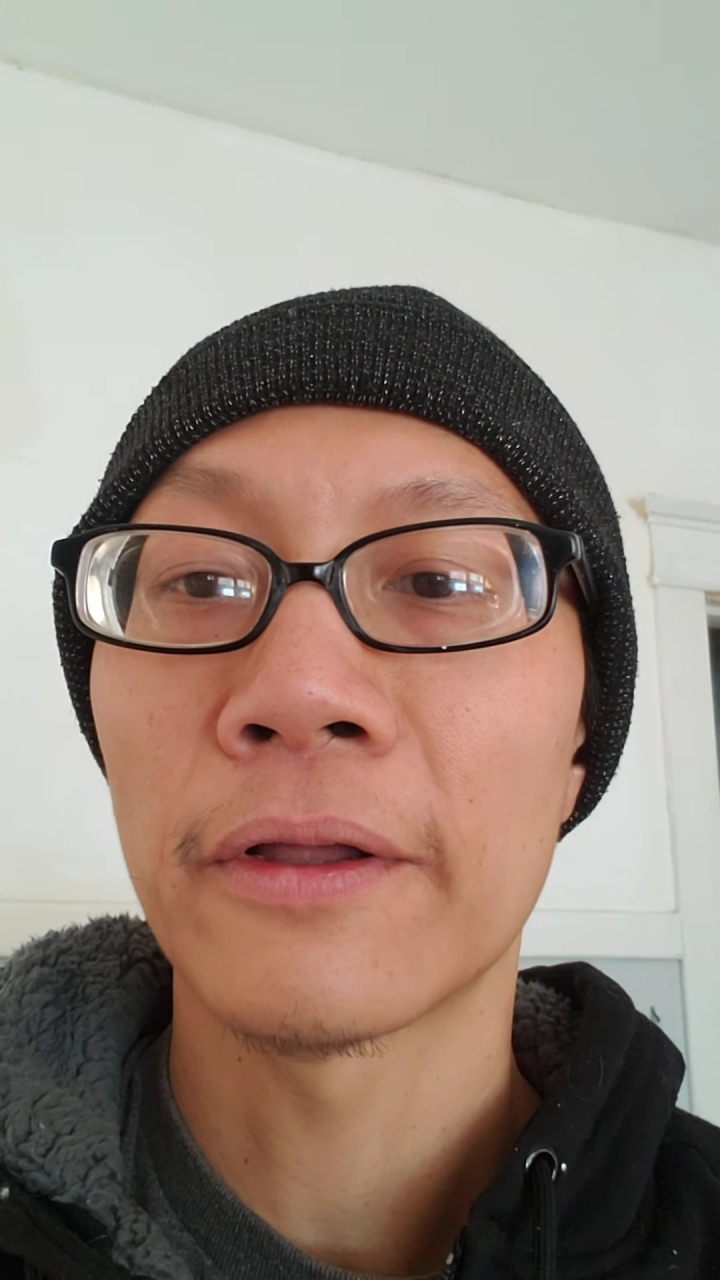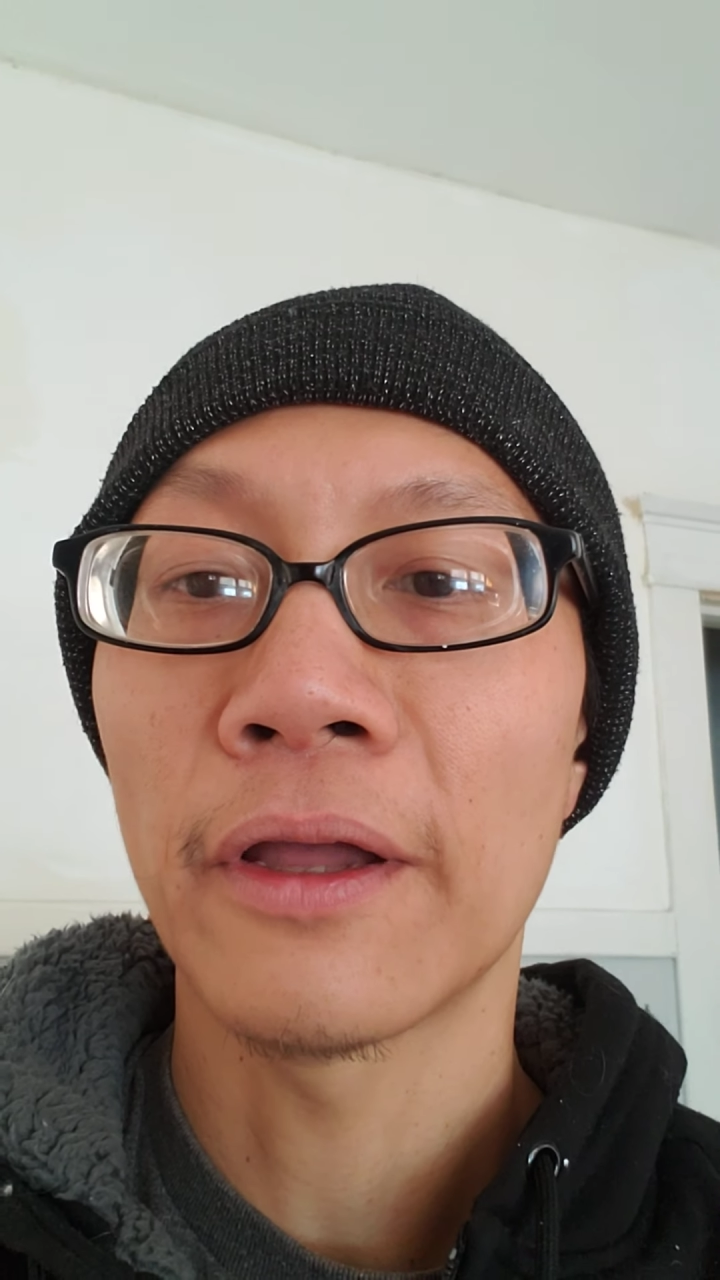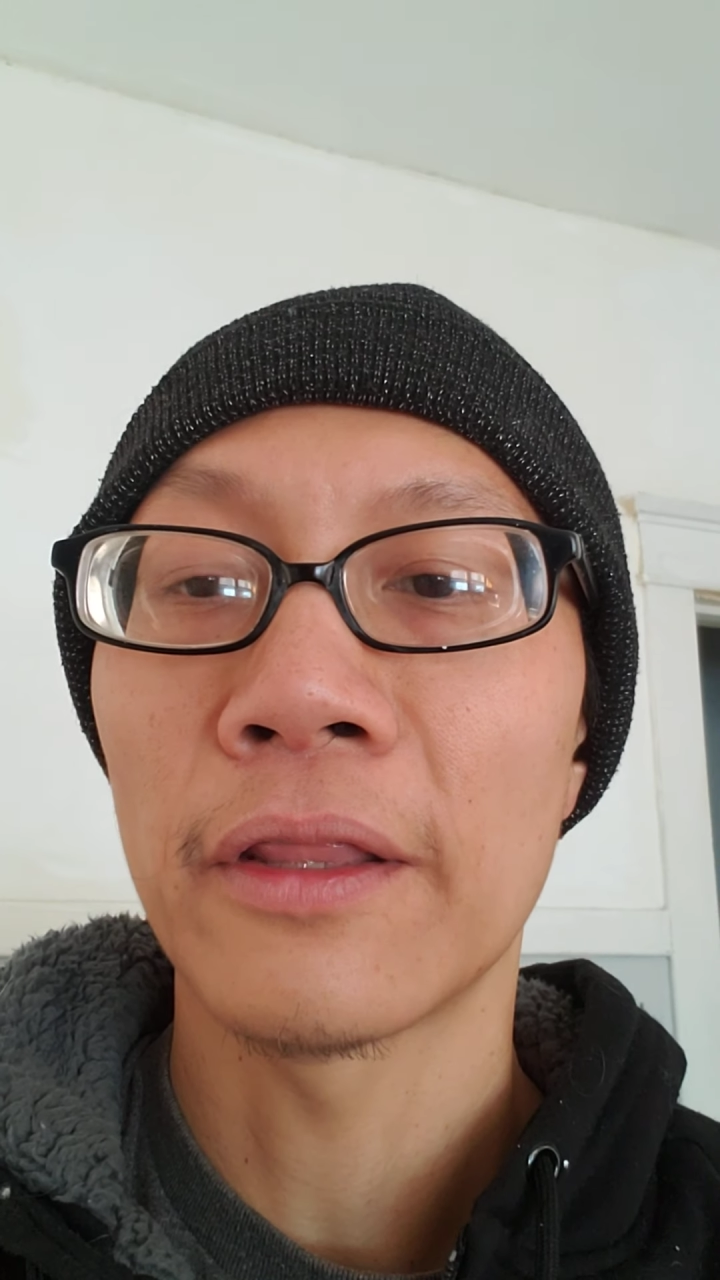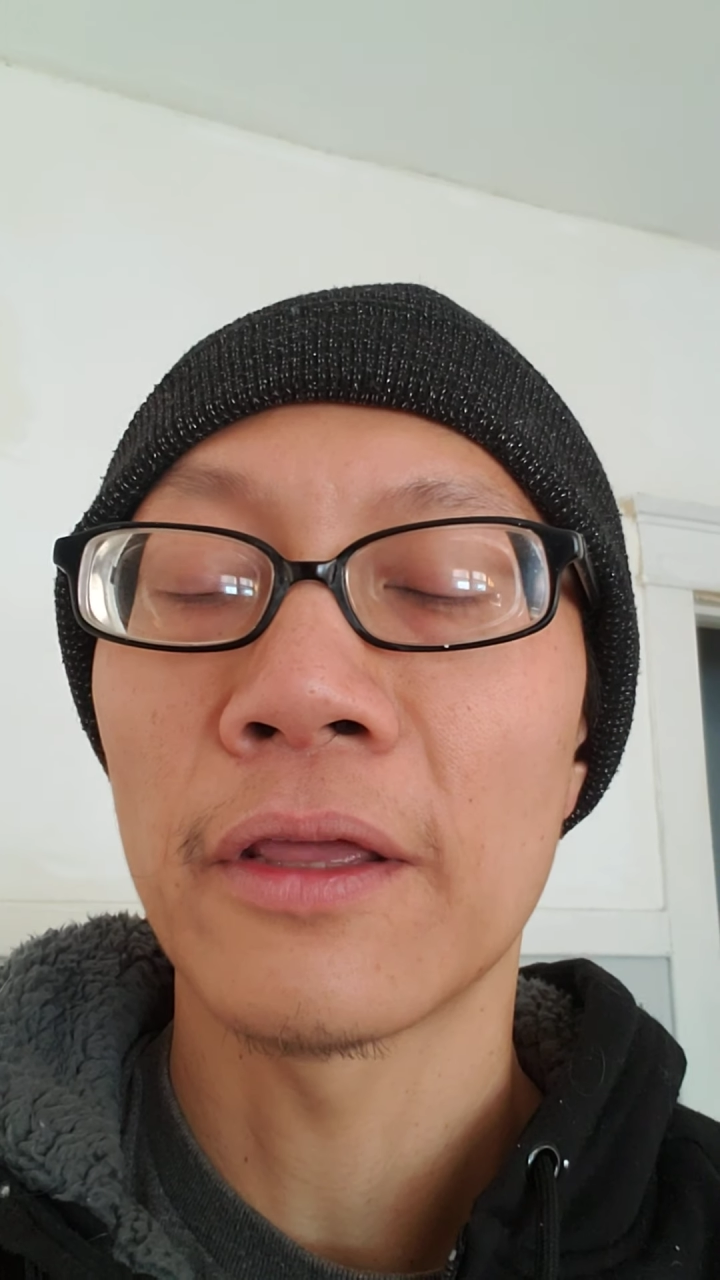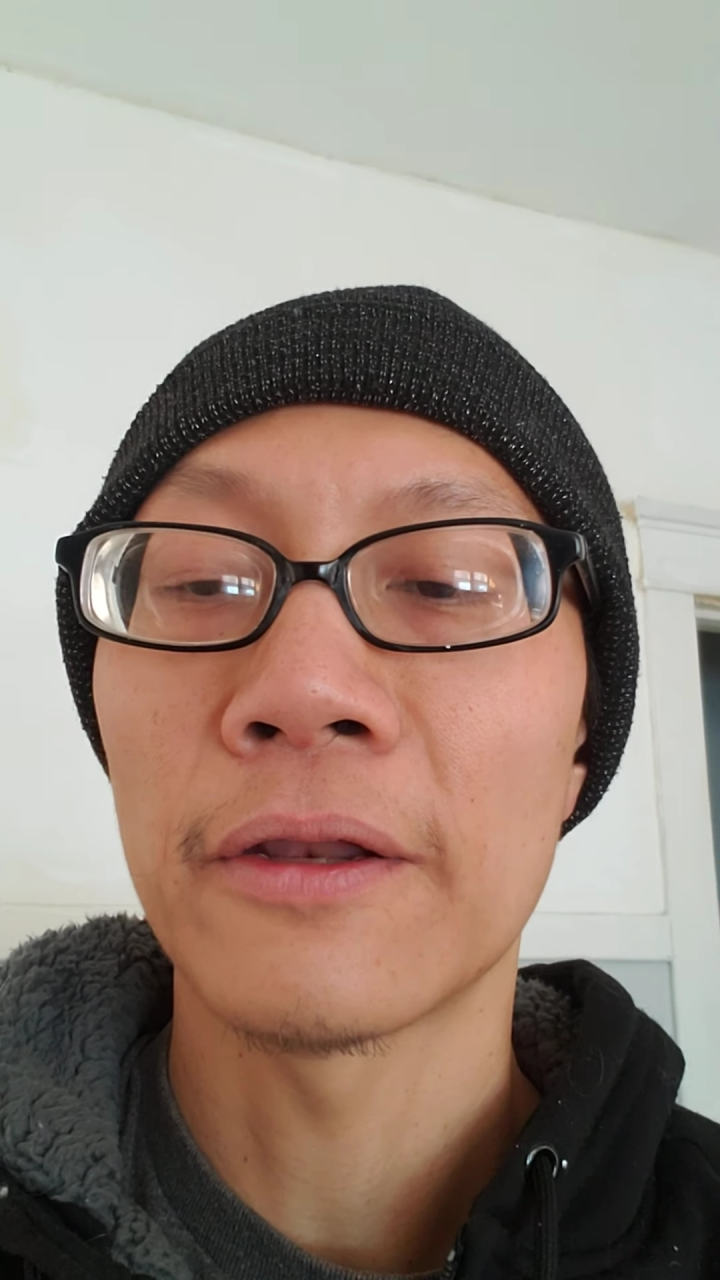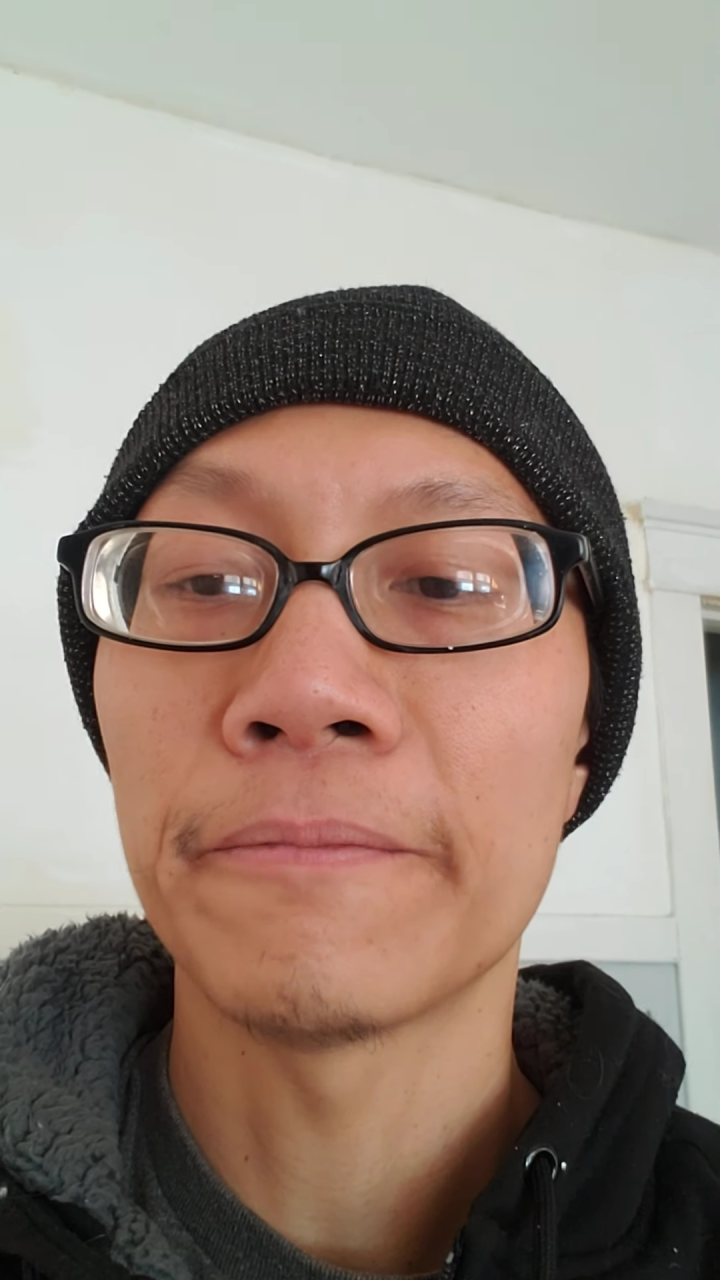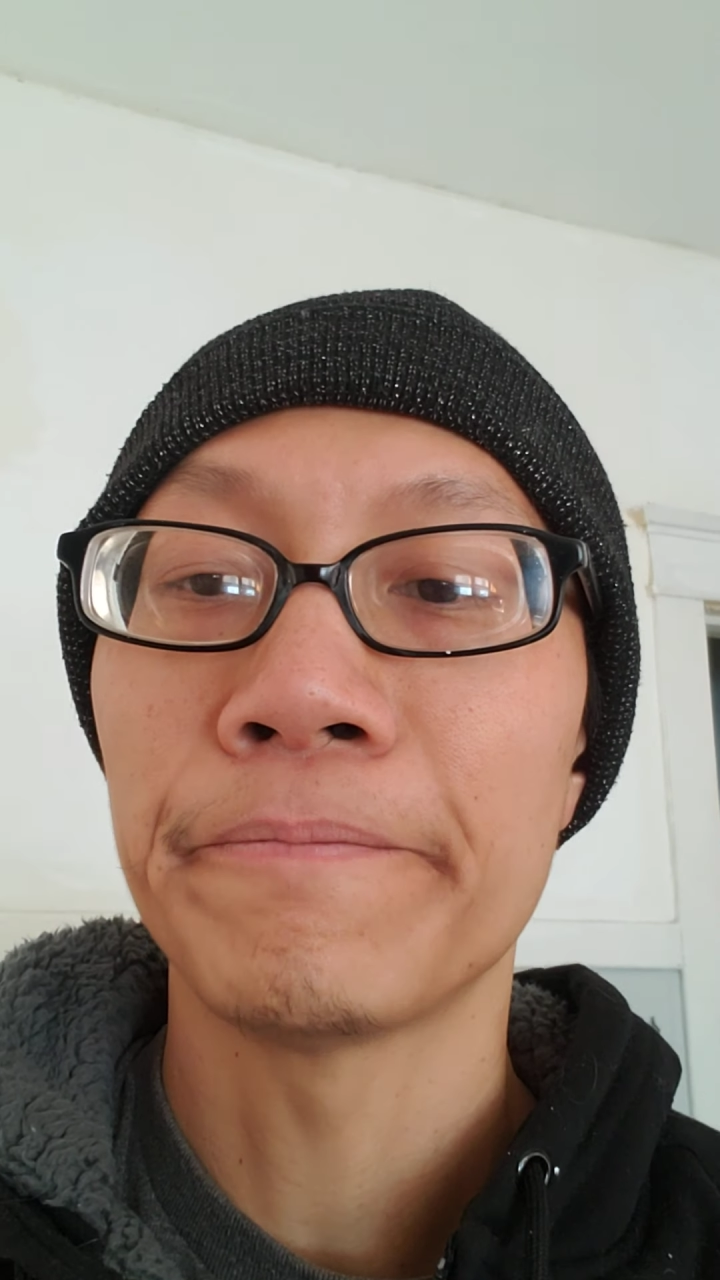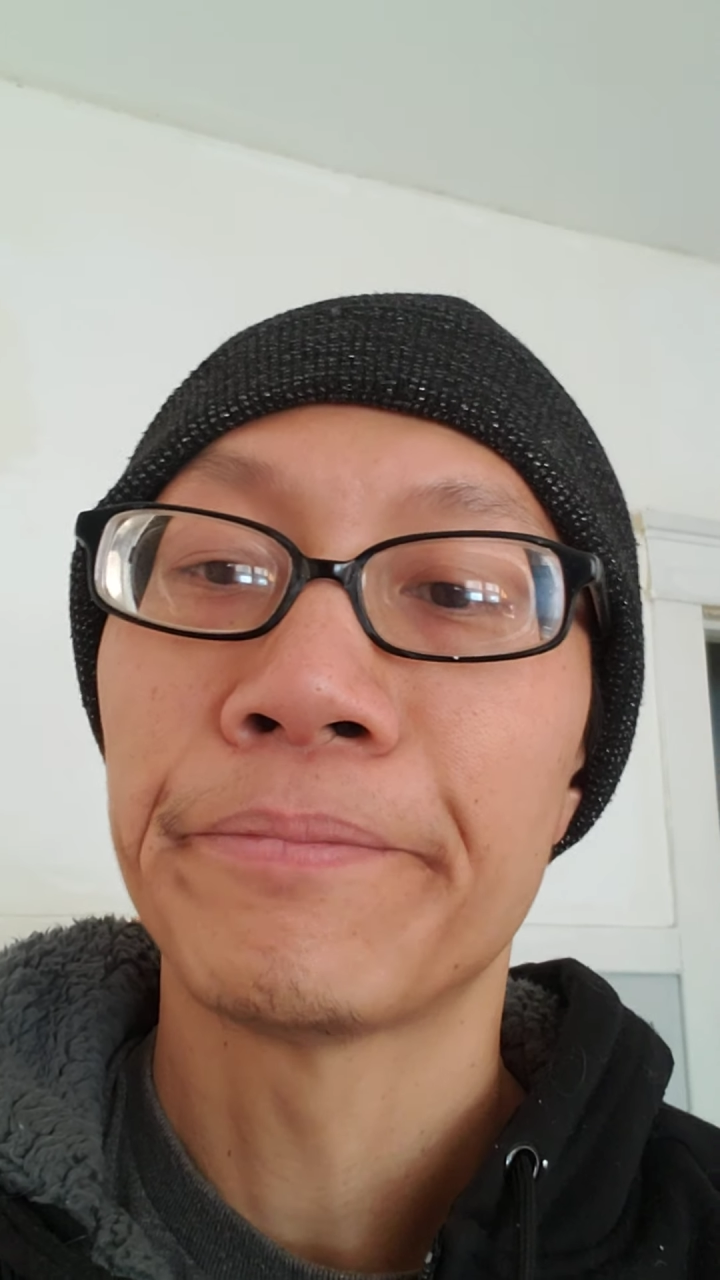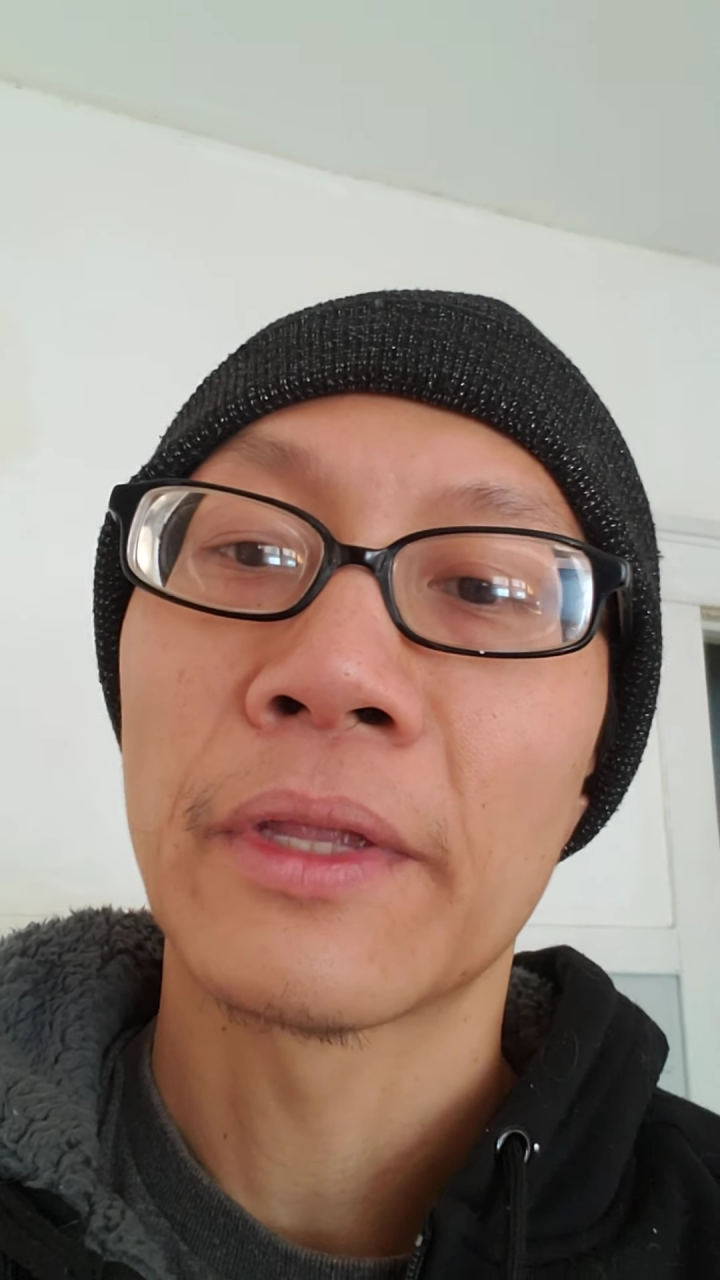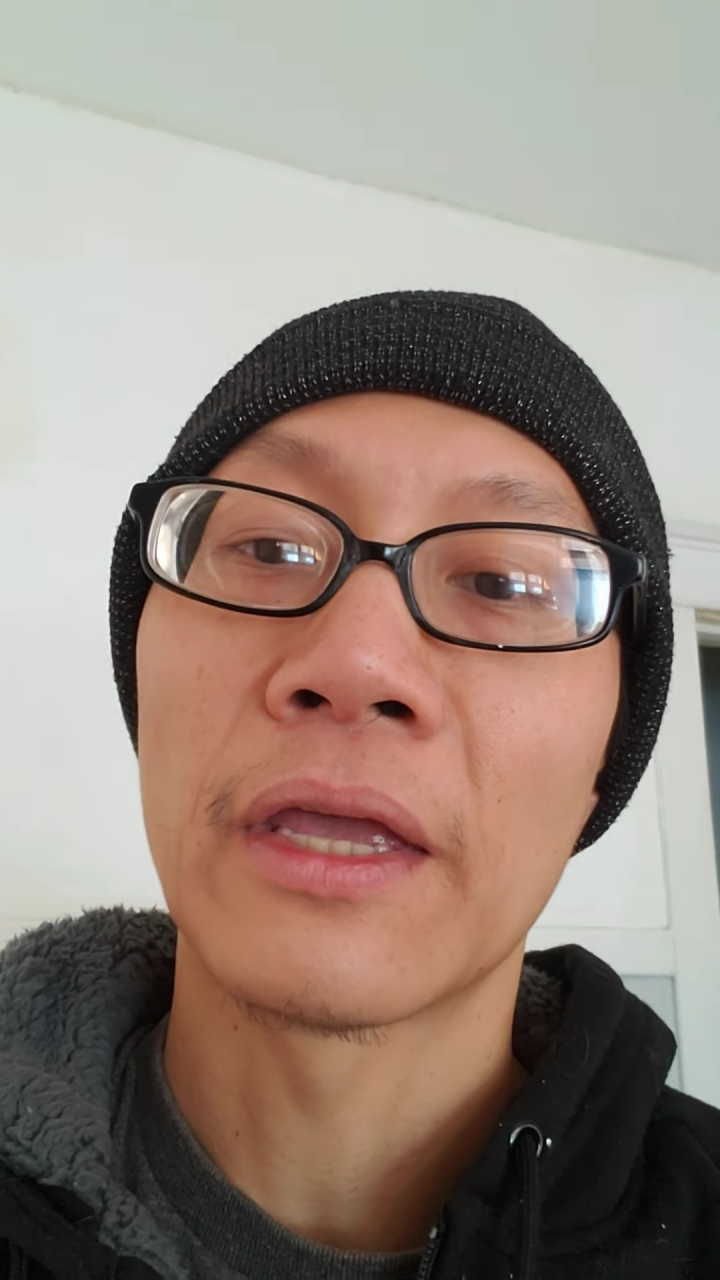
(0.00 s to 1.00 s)
and then
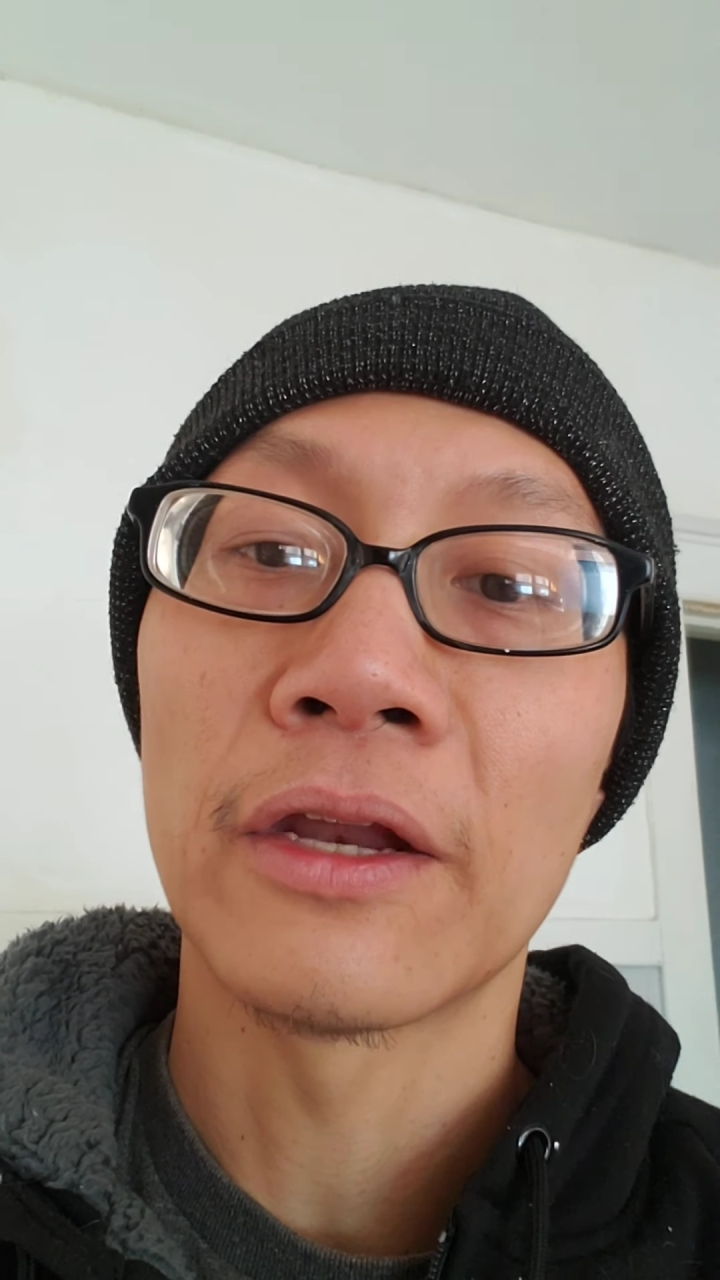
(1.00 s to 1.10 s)
get